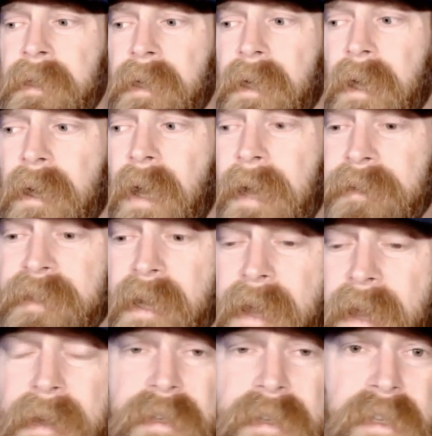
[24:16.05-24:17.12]
Uh, outside
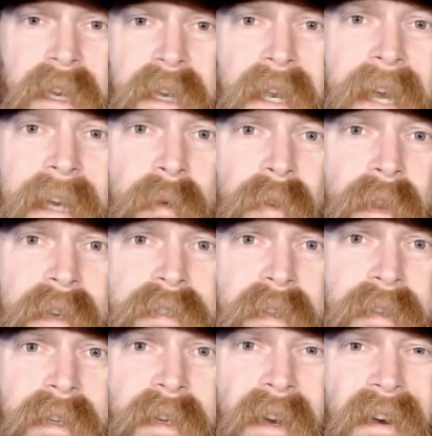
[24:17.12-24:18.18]
of that, just connect with us
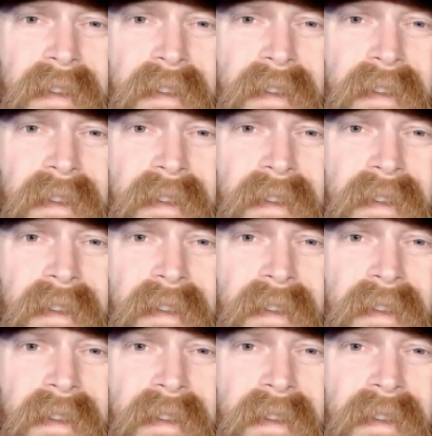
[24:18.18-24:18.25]
on the